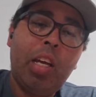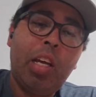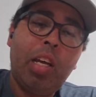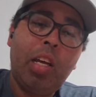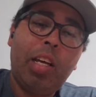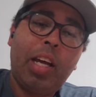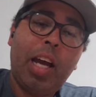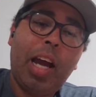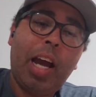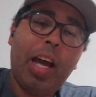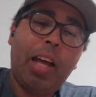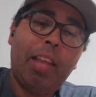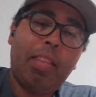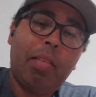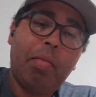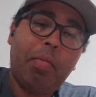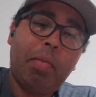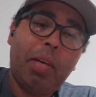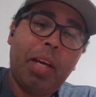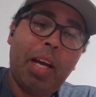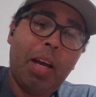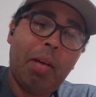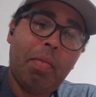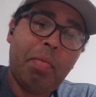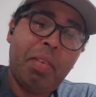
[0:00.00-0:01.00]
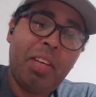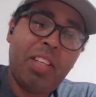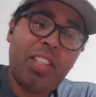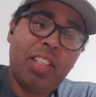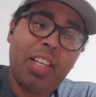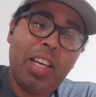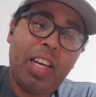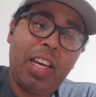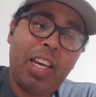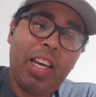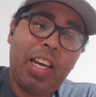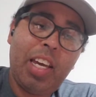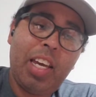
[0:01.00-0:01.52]
Gotham Comics,
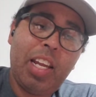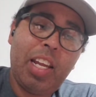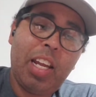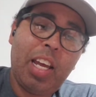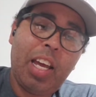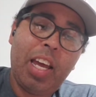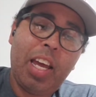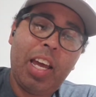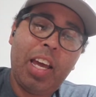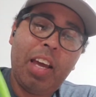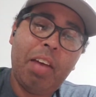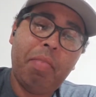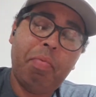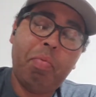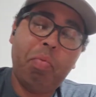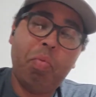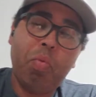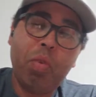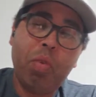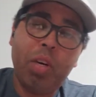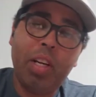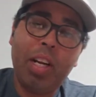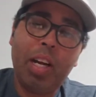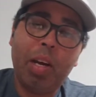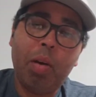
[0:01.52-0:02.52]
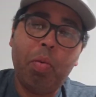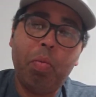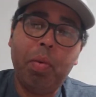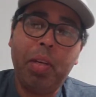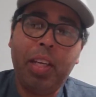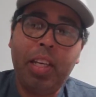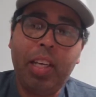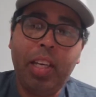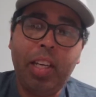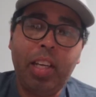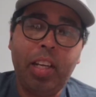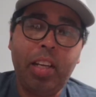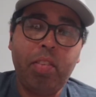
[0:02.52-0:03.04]
and I have one I'll be
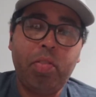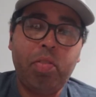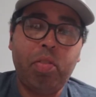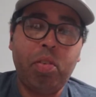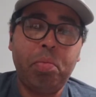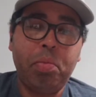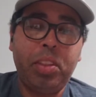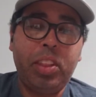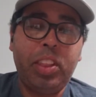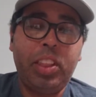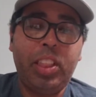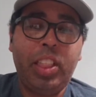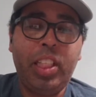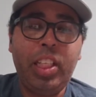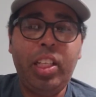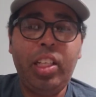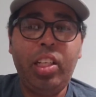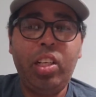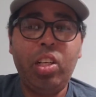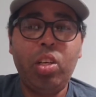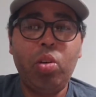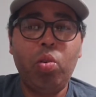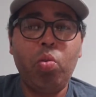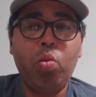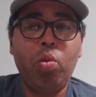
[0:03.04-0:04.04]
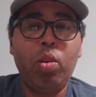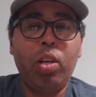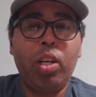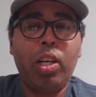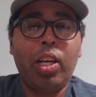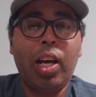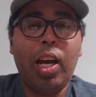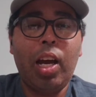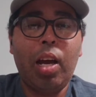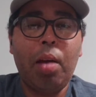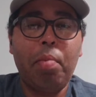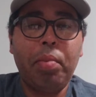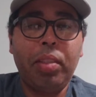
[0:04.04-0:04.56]
getting from Chino
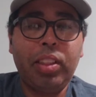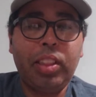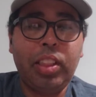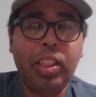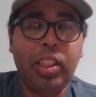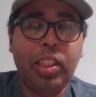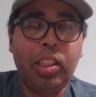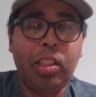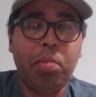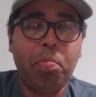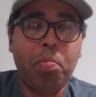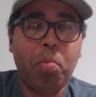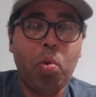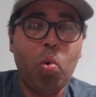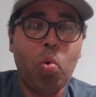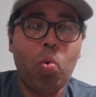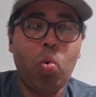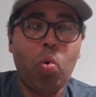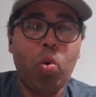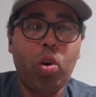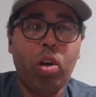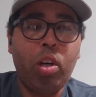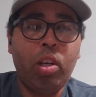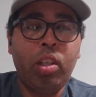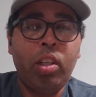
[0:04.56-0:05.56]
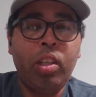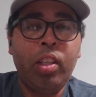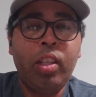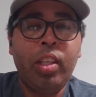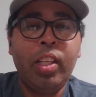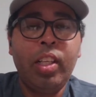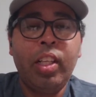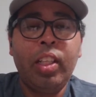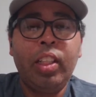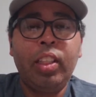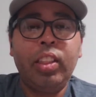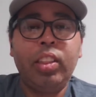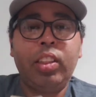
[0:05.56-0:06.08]
Comics and more.
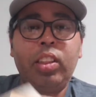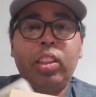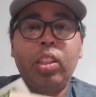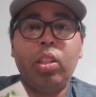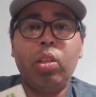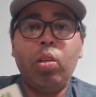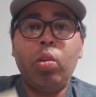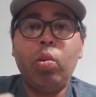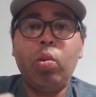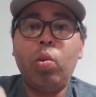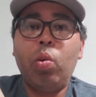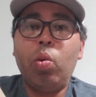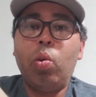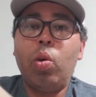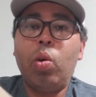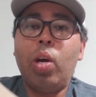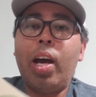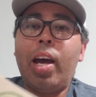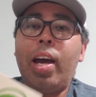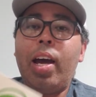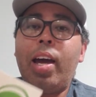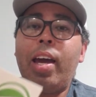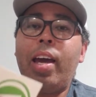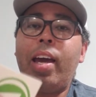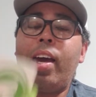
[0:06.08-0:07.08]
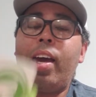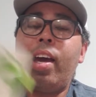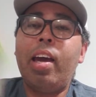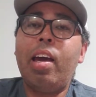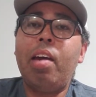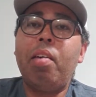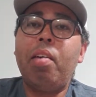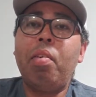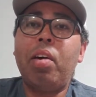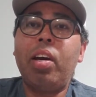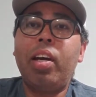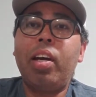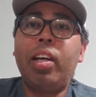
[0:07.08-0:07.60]
So I
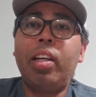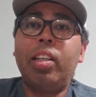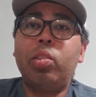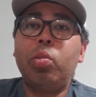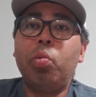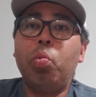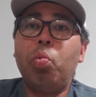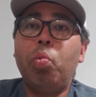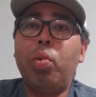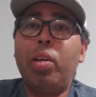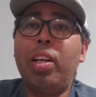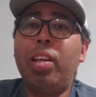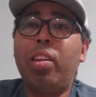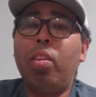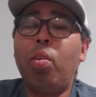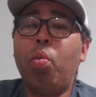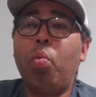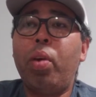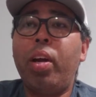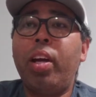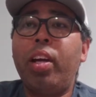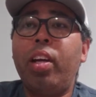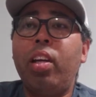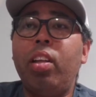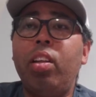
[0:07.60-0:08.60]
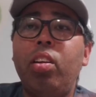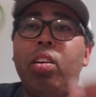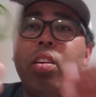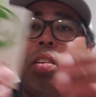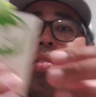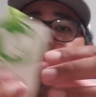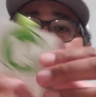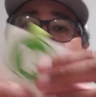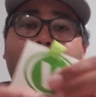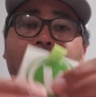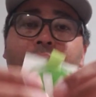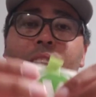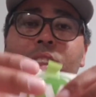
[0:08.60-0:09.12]
have, I guess, one of the regular
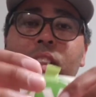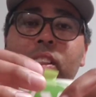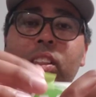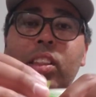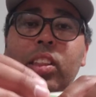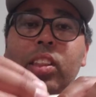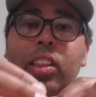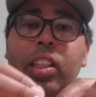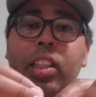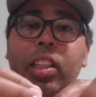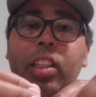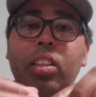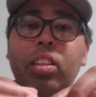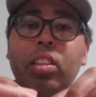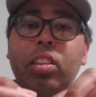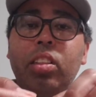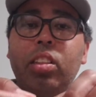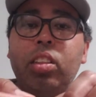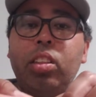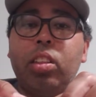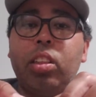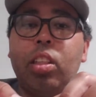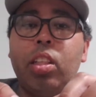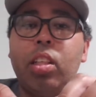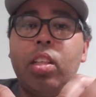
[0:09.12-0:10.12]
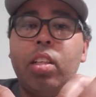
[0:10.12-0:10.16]
Vantage stickers.